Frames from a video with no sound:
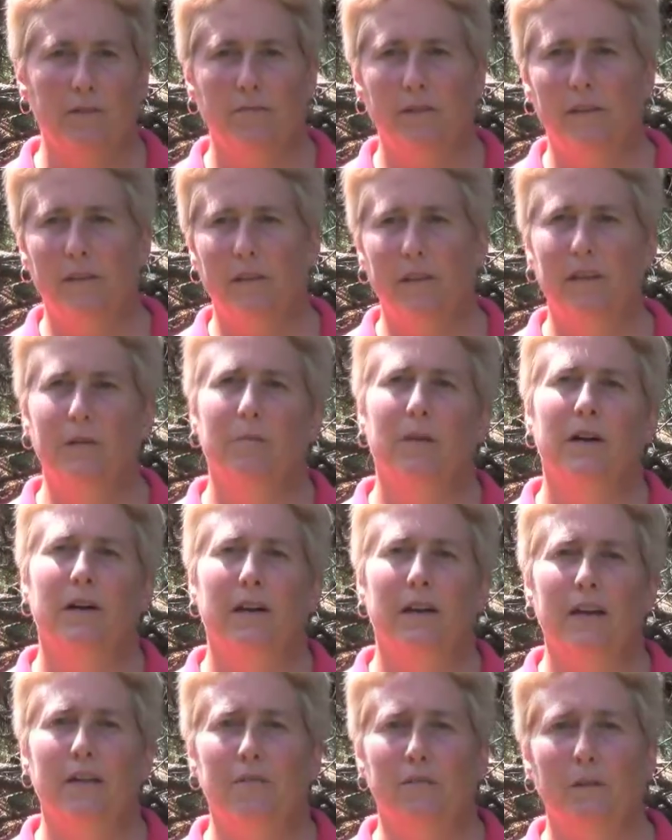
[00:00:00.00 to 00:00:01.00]
If you think
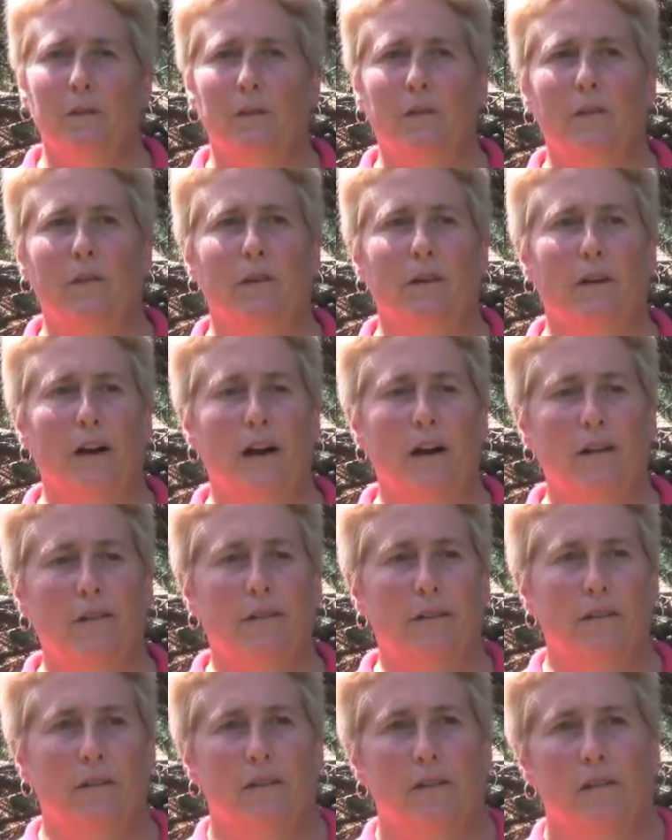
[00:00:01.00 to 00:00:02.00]
about aphids, they're
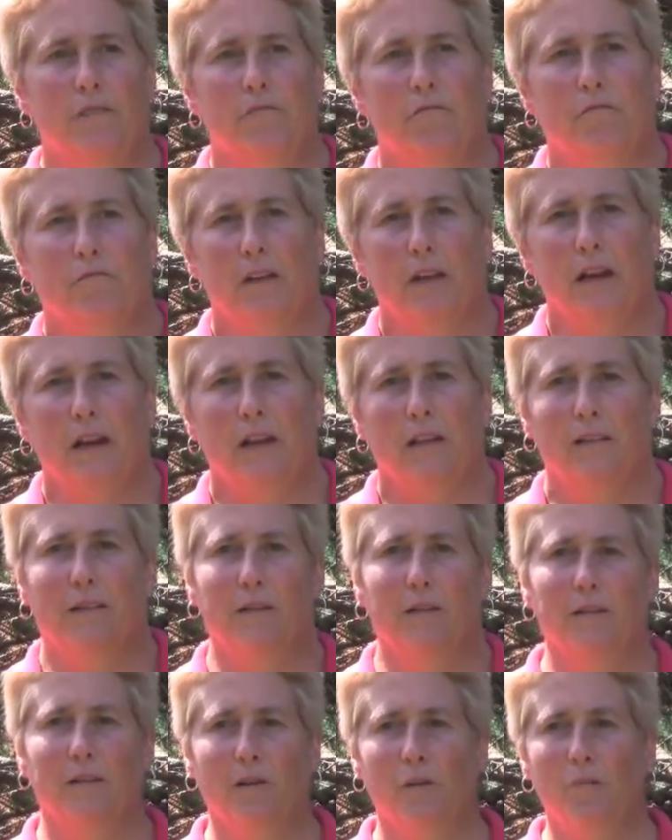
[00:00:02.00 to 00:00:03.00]
out there, they're fat,
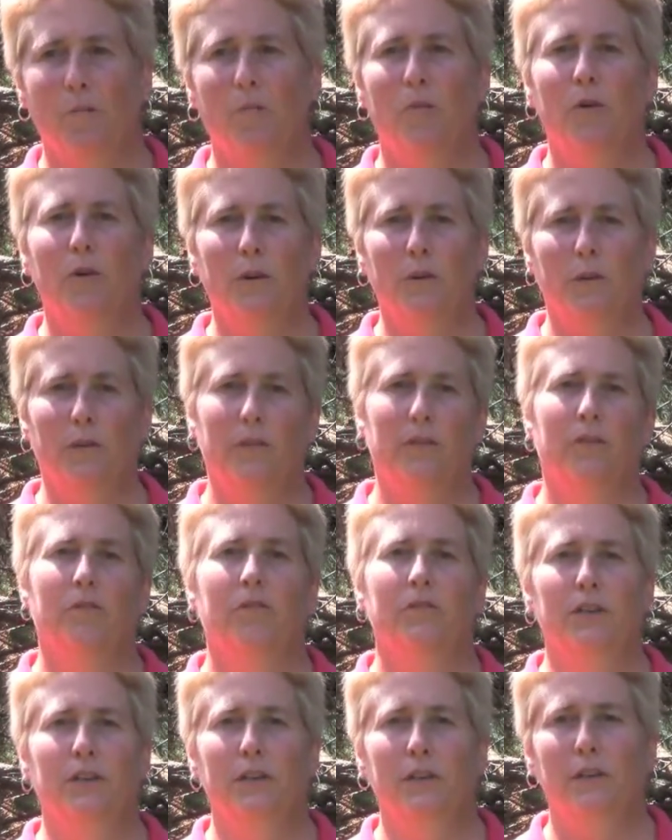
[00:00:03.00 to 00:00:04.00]
they're little morsels
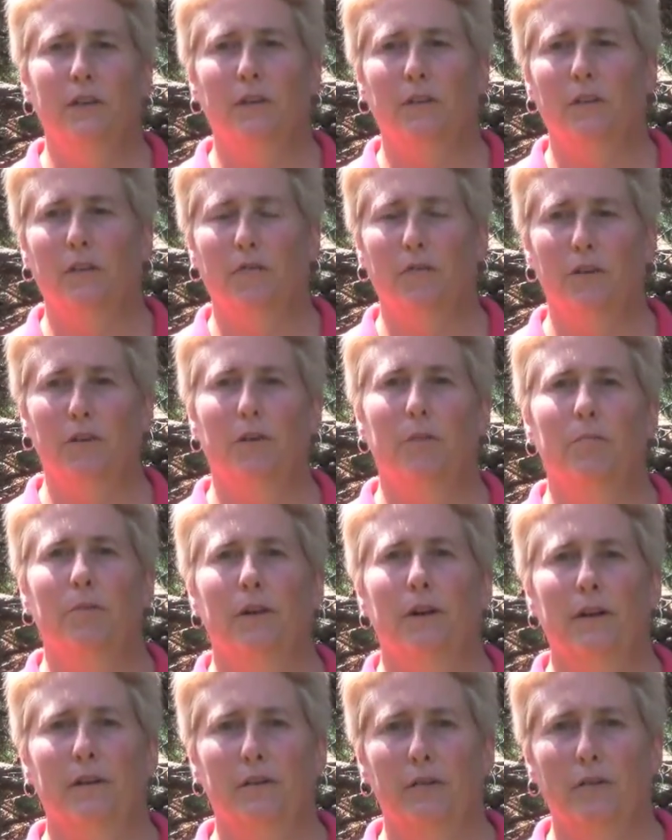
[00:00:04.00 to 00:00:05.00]
of goodness if you're a
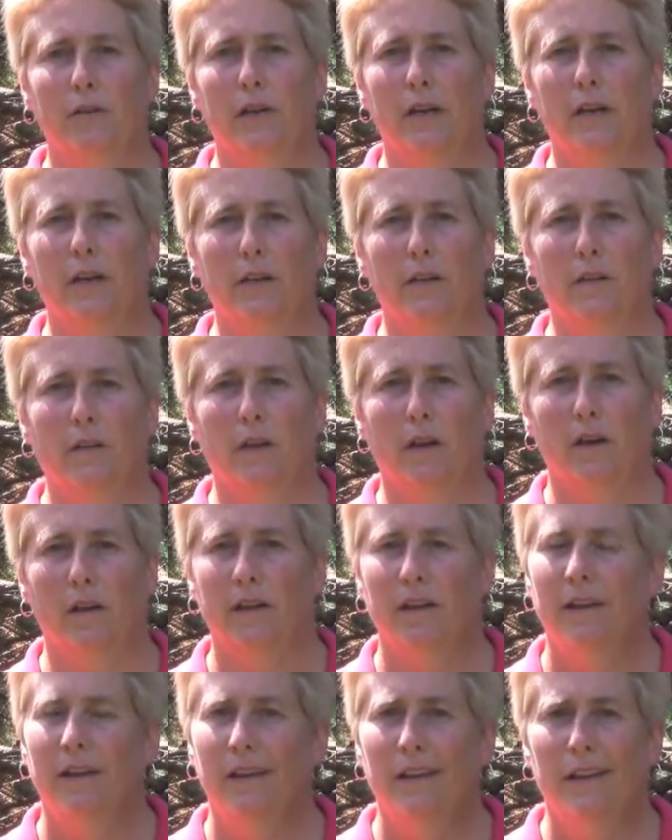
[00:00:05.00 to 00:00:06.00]
predatory insect
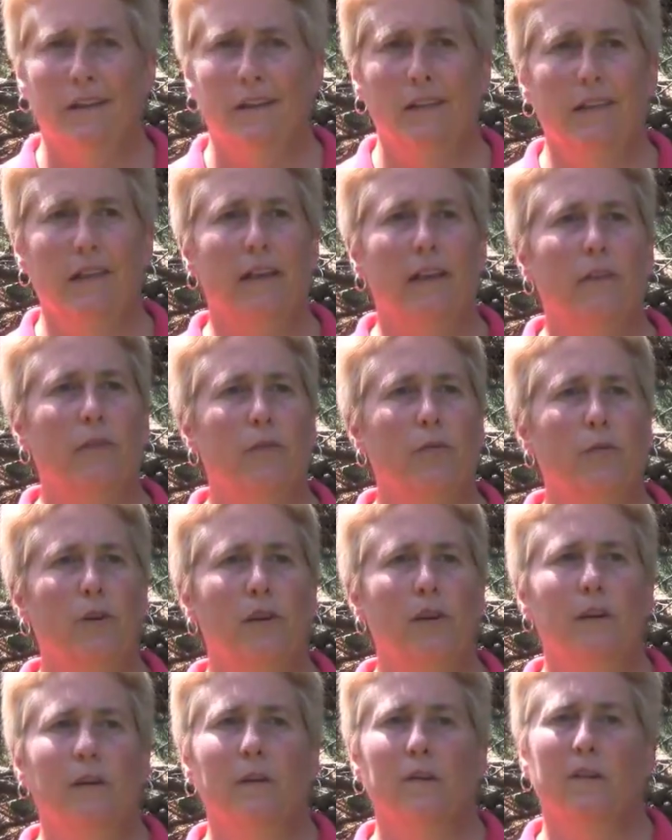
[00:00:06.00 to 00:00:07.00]

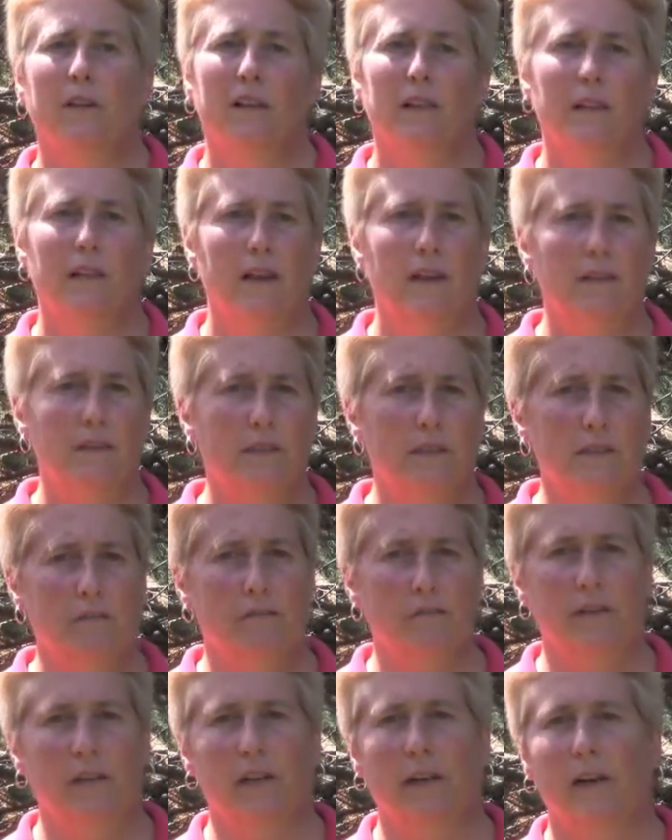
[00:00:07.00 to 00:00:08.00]
lacewings, lots of
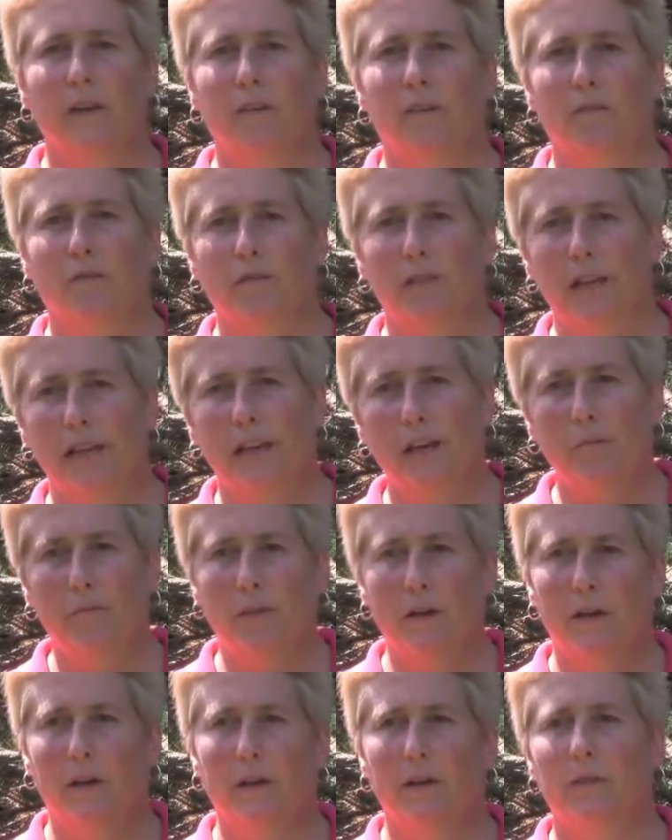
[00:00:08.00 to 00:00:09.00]
different kinds of
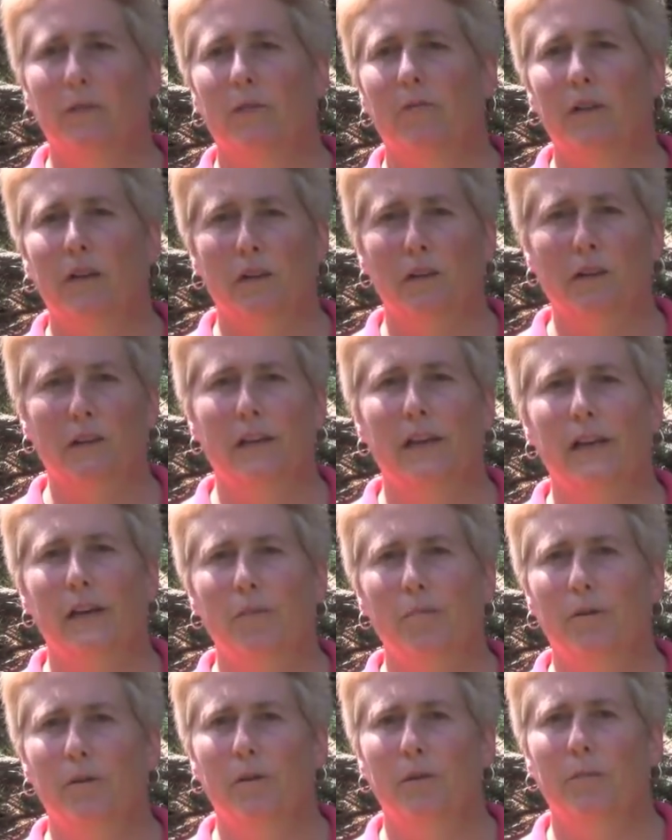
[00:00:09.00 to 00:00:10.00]
ladybugs, what we call
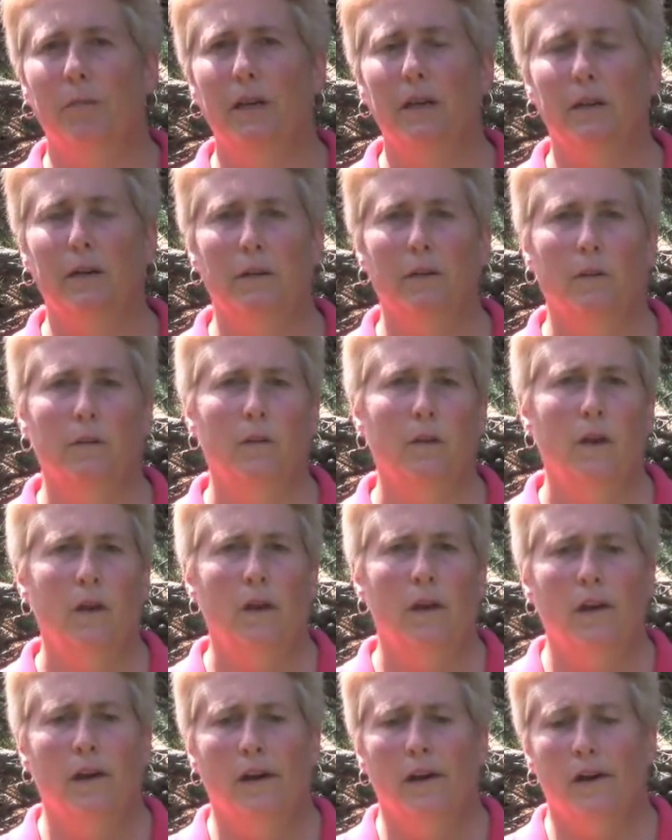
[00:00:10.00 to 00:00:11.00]
ladybird beetles,
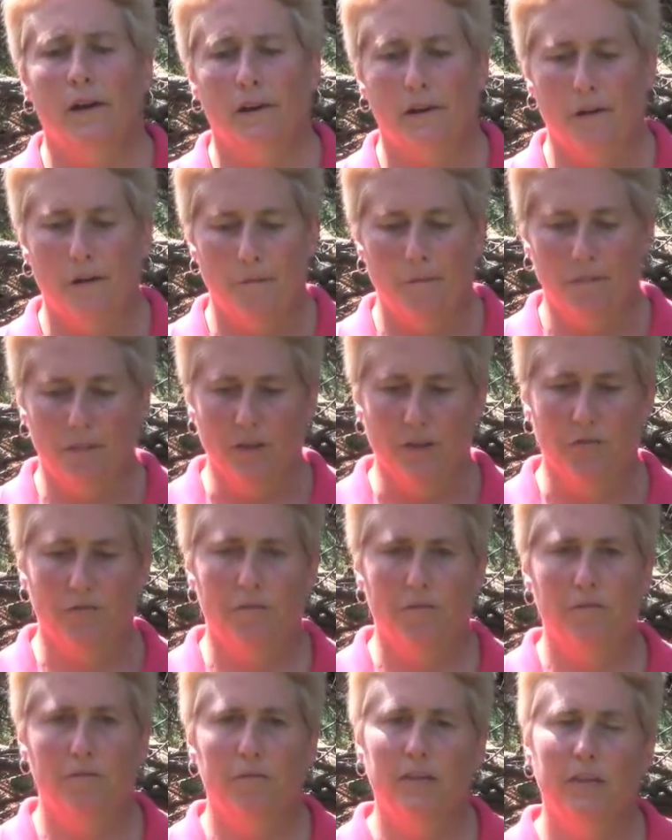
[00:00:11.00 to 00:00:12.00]
um, the,
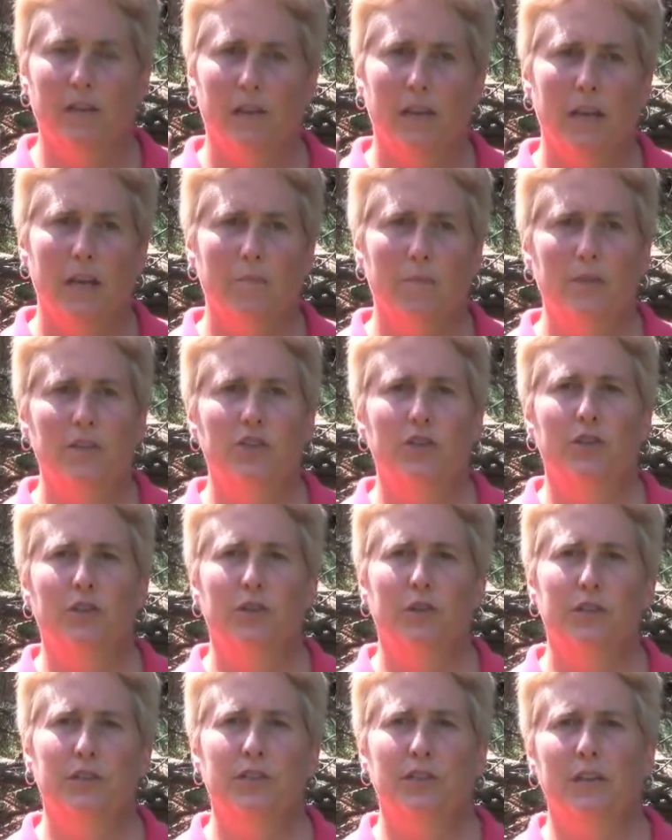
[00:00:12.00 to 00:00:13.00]
the
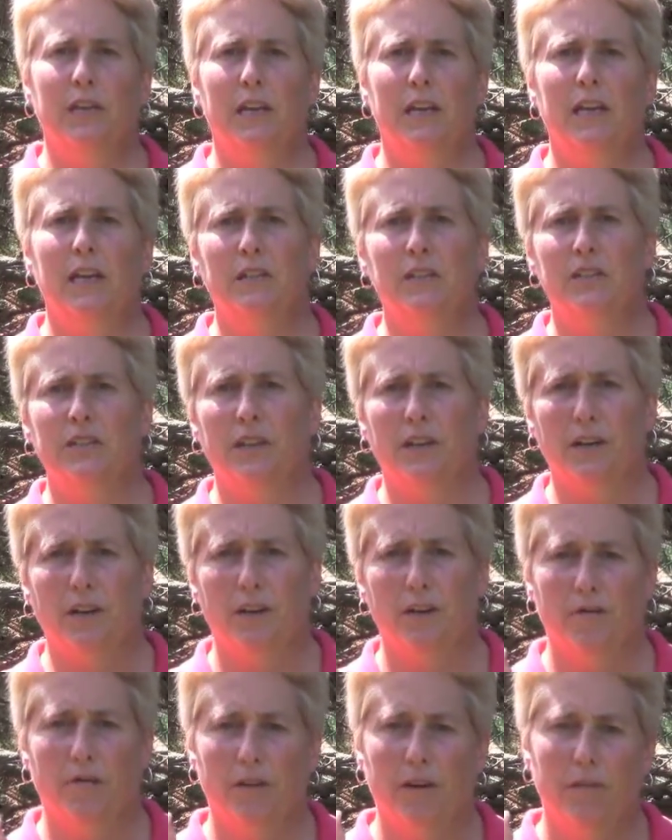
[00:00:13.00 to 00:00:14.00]
immature stage
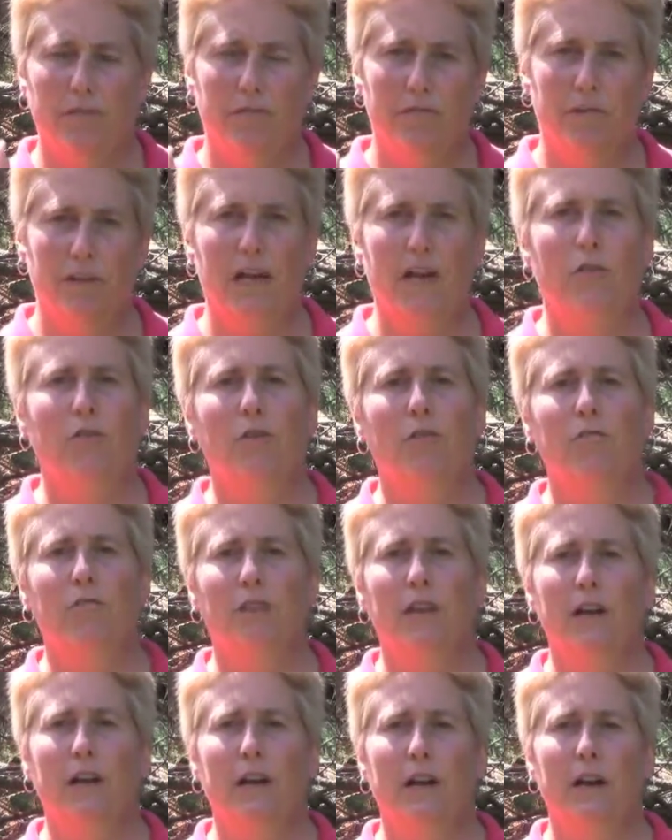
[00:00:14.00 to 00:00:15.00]
of flower
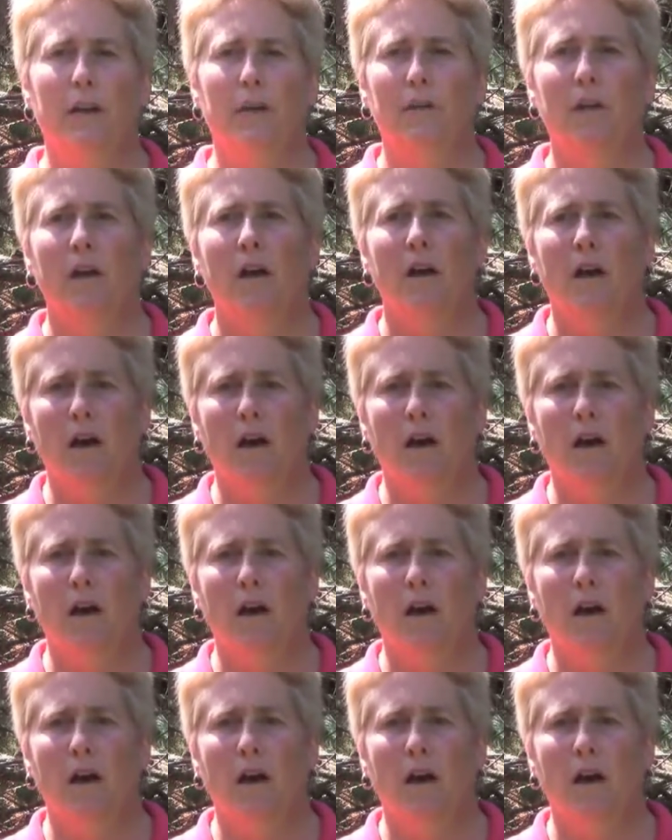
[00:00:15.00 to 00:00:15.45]
flies,